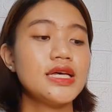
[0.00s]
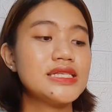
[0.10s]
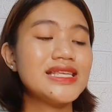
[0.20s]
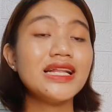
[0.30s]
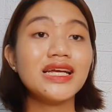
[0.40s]

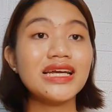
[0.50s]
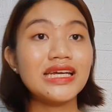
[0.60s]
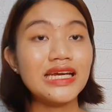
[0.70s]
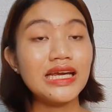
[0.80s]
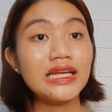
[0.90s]
Silka
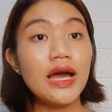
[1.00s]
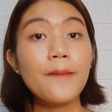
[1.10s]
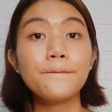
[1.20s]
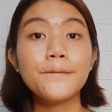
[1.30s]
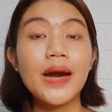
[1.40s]
Green
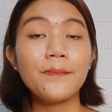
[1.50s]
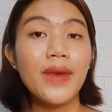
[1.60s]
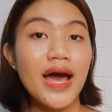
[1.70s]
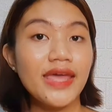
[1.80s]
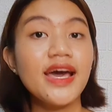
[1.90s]

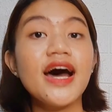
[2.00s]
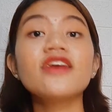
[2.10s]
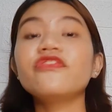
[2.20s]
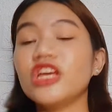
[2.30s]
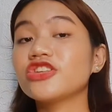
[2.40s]

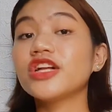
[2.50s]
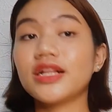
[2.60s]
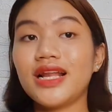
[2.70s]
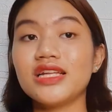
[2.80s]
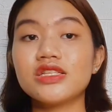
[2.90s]
Papaya
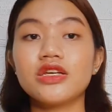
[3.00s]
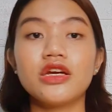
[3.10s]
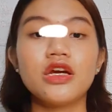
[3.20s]
Facial Cleanser.